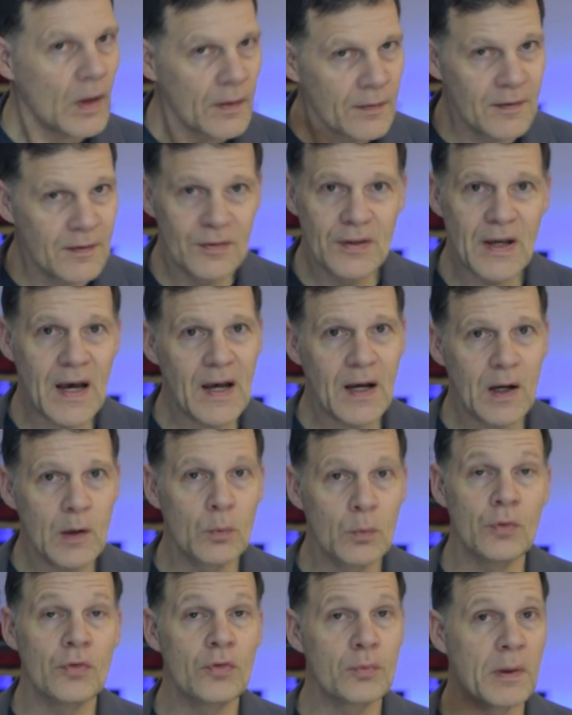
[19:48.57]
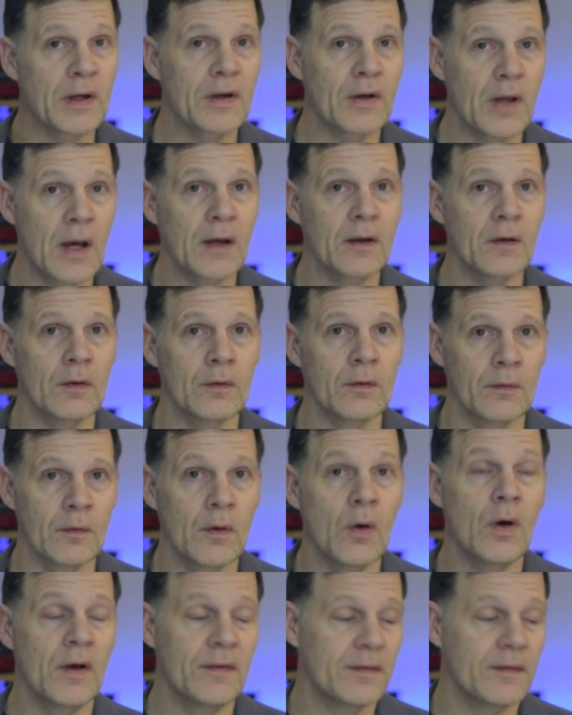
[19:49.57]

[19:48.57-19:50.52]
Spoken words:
The DAC was spectacular, though.